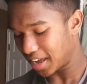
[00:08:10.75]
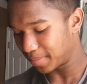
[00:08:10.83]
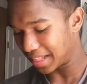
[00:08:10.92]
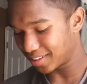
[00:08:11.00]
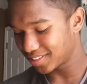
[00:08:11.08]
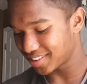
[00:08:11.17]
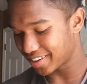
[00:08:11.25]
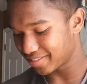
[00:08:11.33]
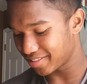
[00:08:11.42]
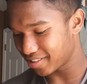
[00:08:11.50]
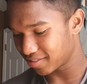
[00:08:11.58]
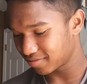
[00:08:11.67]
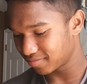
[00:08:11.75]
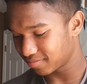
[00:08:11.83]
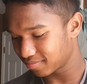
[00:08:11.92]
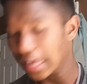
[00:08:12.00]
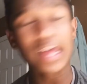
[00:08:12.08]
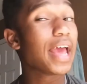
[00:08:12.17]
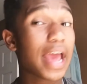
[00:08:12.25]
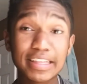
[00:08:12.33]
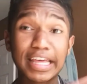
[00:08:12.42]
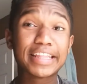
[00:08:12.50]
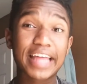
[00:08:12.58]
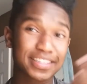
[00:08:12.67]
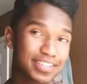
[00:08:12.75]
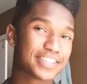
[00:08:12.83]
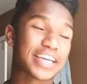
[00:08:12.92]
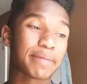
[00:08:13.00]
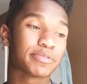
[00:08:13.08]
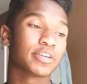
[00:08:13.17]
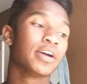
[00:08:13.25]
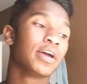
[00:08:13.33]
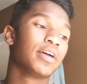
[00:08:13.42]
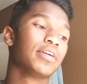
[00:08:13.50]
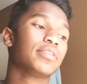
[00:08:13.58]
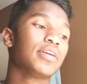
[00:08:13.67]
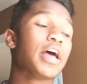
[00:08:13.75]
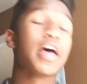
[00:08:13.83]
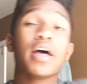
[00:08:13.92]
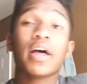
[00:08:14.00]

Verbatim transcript: I, am an outsider though. And then that's the chapter.